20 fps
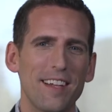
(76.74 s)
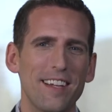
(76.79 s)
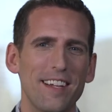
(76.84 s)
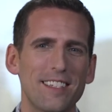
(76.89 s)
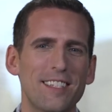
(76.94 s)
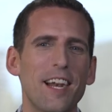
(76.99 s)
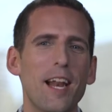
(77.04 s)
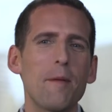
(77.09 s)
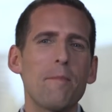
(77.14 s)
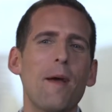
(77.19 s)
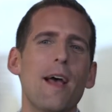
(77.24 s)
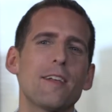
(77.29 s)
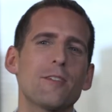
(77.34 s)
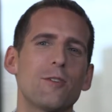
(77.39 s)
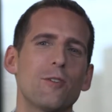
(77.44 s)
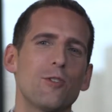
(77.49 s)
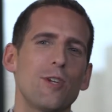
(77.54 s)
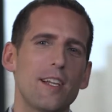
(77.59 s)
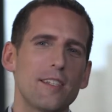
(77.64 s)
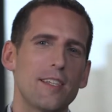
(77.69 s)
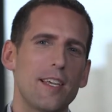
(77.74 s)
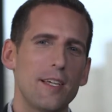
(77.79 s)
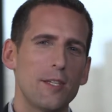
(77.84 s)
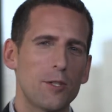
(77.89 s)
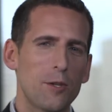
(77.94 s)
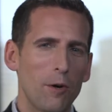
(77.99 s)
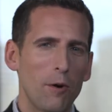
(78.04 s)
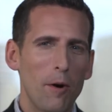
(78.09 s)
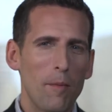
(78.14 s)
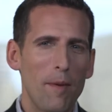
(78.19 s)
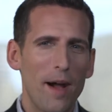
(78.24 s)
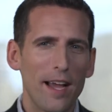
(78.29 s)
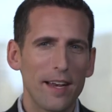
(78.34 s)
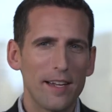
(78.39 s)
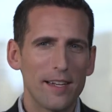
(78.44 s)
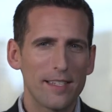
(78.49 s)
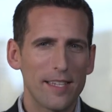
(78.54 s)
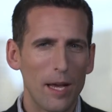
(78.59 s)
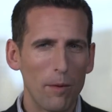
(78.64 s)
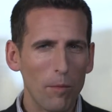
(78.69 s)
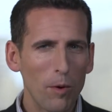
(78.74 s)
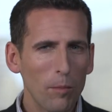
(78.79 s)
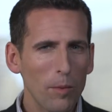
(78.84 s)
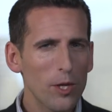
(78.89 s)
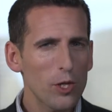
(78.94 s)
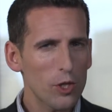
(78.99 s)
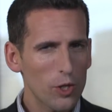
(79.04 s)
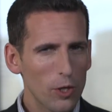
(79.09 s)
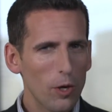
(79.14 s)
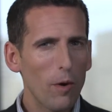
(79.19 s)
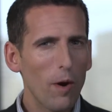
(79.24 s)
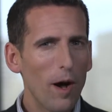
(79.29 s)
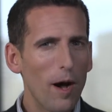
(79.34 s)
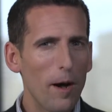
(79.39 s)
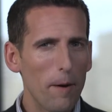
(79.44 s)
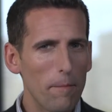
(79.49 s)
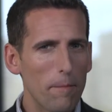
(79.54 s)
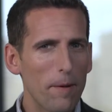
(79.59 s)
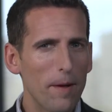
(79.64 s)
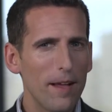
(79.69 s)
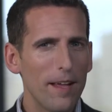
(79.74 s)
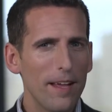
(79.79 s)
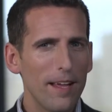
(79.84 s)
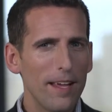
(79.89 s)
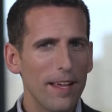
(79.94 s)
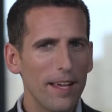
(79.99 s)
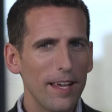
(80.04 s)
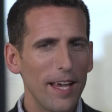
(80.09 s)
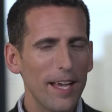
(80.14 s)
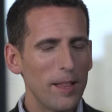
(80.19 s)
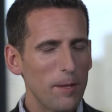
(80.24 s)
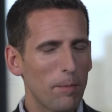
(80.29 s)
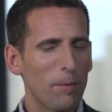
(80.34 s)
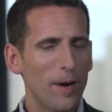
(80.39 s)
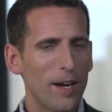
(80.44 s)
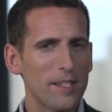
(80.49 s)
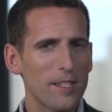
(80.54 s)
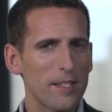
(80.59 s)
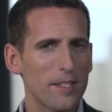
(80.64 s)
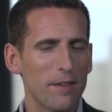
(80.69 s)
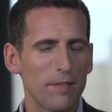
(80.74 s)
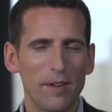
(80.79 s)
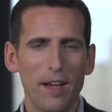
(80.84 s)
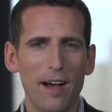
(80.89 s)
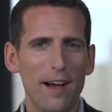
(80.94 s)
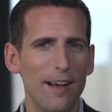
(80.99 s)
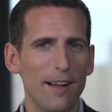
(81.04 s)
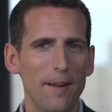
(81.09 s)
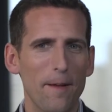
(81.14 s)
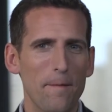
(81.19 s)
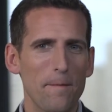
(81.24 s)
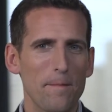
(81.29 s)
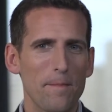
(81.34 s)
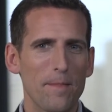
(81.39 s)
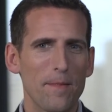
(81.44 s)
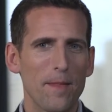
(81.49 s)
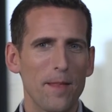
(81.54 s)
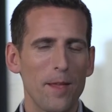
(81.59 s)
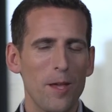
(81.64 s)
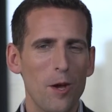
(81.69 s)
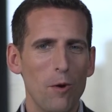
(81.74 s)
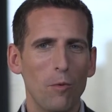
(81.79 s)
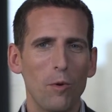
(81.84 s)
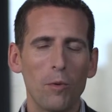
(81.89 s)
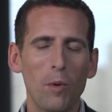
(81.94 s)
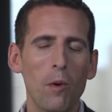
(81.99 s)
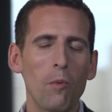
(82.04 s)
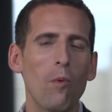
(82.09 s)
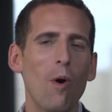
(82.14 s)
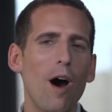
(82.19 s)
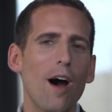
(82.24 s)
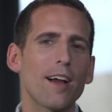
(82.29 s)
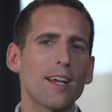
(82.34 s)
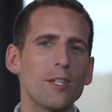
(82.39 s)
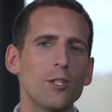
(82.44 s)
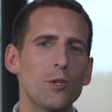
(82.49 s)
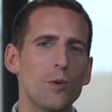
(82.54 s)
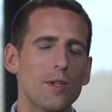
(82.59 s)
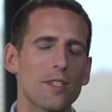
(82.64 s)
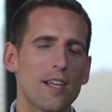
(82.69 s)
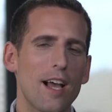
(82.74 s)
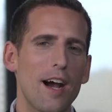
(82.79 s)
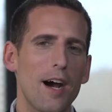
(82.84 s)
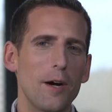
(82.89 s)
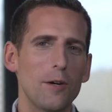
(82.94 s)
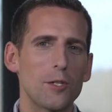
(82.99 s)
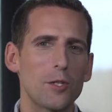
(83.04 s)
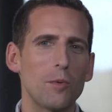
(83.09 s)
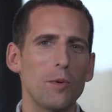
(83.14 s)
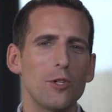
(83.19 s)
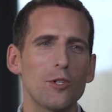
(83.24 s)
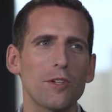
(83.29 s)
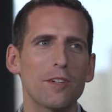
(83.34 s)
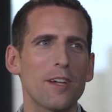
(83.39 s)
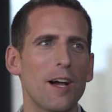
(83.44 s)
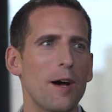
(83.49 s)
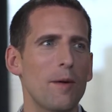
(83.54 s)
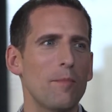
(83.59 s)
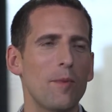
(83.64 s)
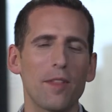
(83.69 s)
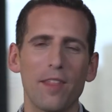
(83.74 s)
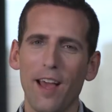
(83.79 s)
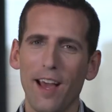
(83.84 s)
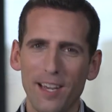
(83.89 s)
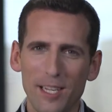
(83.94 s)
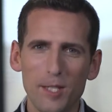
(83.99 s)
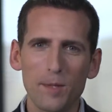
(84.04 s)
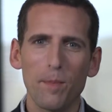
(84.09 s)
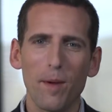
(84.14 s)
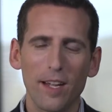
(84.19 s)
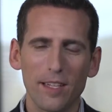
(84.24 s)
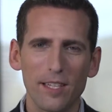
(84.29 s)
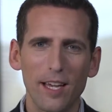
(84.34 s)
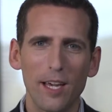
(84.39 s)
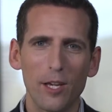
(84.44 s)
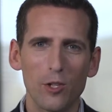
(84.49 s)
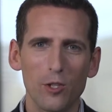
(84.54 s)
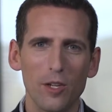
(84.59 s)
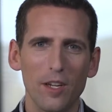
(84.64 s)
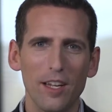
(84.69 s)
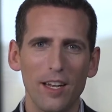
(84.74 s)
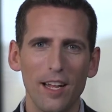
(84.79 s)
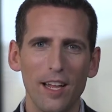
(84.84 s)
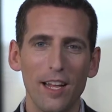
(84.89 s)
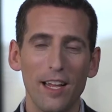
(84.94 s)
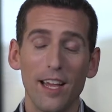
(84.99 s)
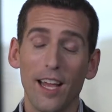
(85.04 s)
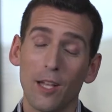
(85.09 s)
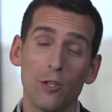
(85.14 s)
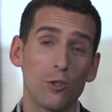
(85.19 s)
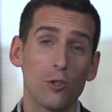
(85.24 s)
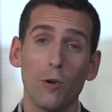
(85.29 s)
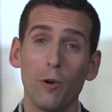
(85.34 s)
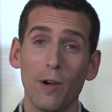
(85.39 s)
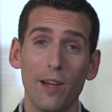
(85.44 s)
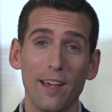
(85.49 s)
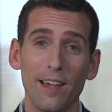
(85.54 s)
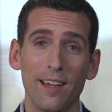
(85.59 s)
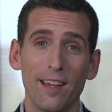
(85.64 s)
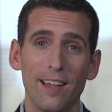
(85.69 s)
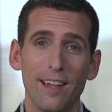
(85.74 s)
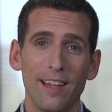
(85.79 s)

Today, Pastor Jeske is going to remind us that when we show up in the presence of God, when we walk into his house, we should come with expectation and joy.